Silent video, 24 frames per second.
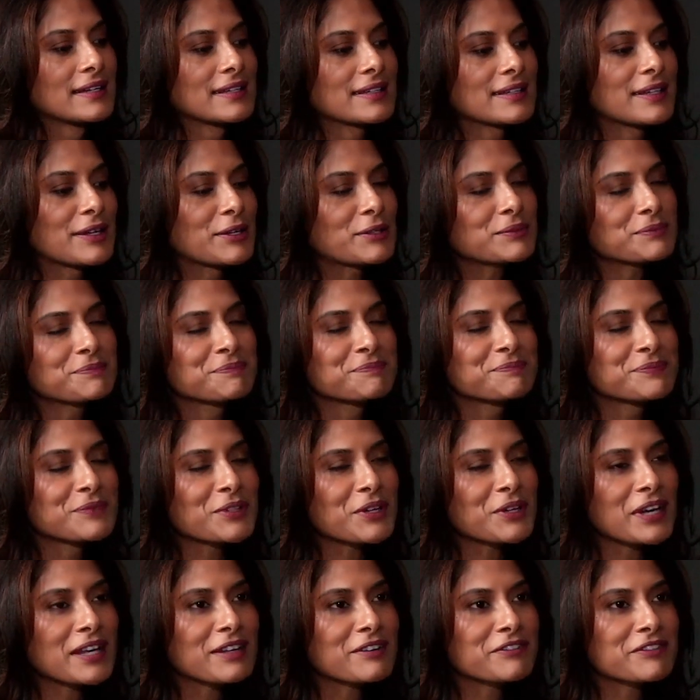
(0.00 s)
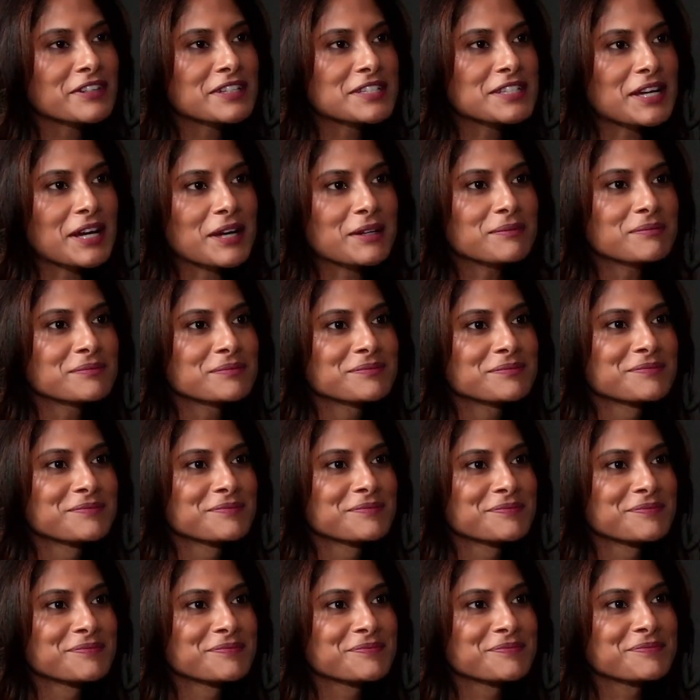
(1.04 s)
had a fun time.
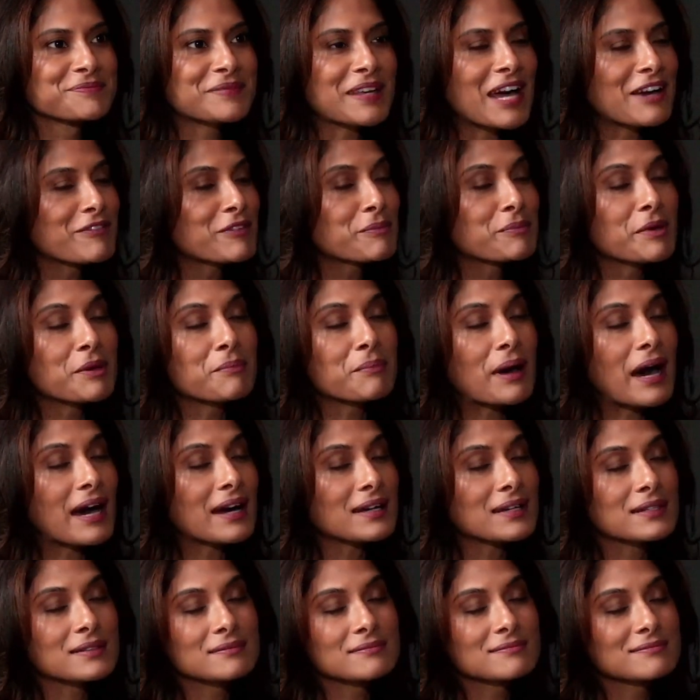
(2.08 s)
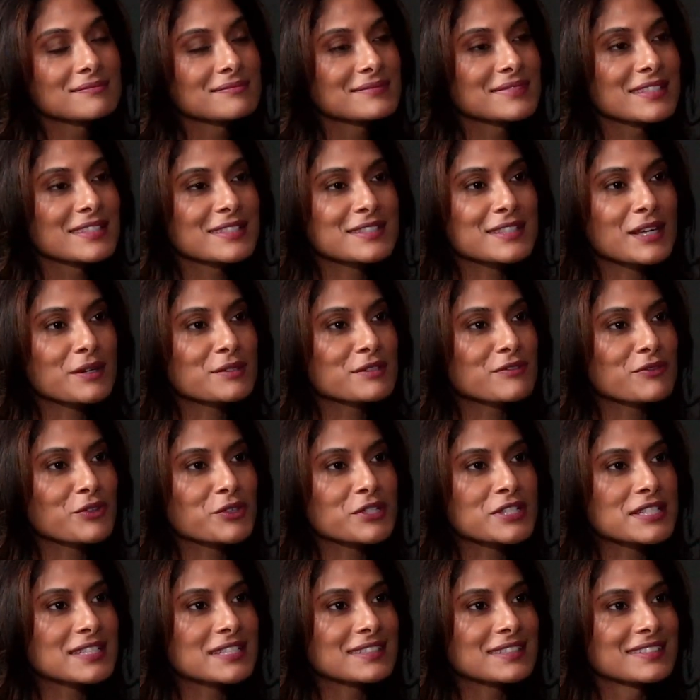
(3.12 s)
I haven't been back since I was
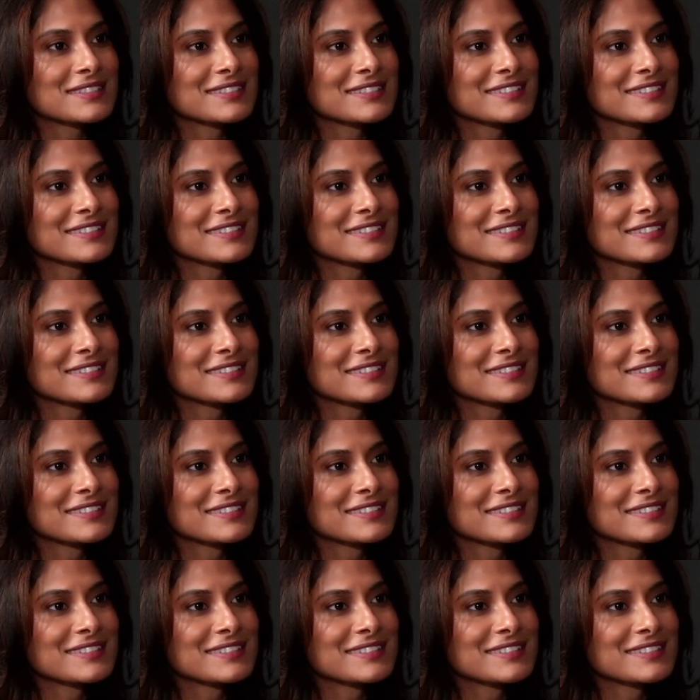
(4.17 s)
14.